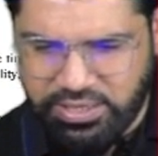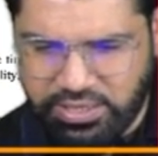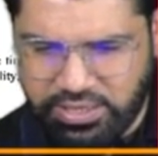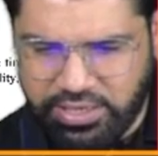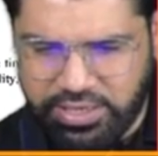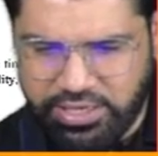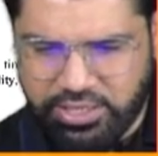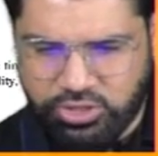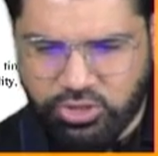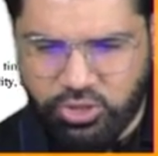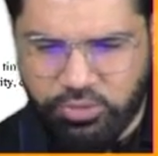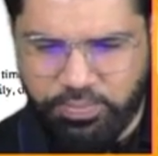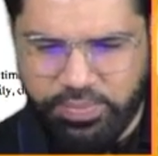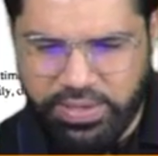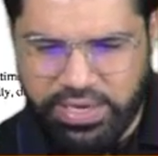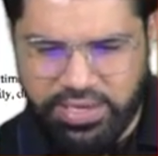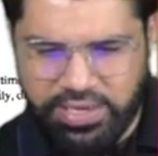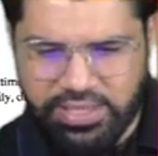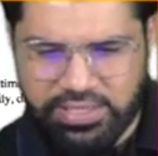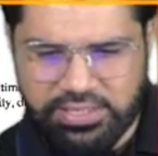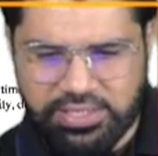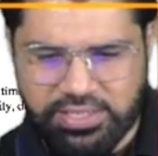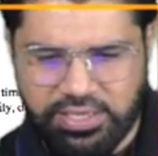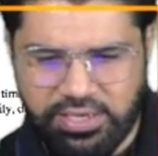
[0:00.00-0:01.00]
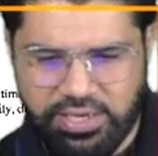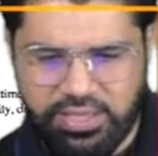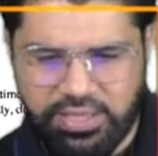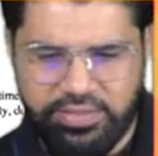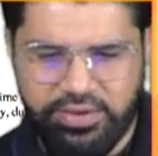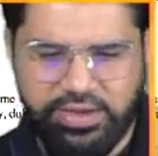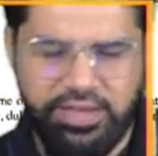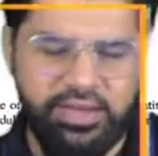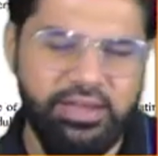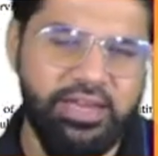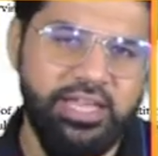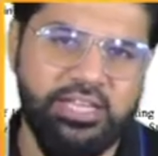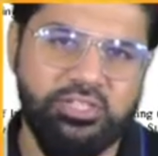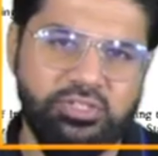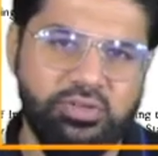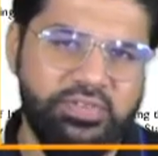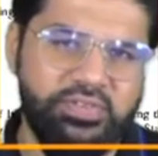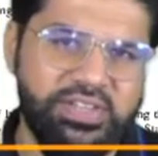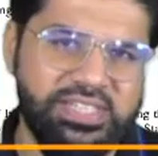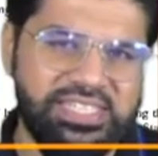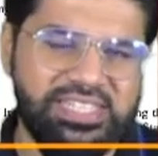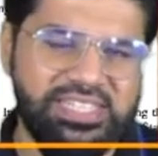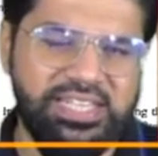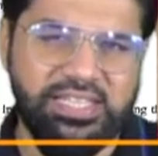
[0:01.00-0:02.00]
it is 33 in case of
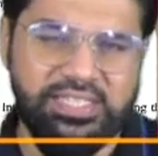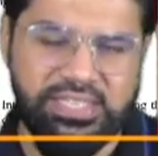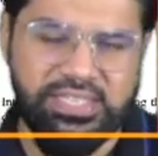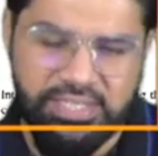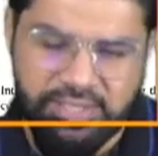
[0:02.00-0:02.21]
SC/ST,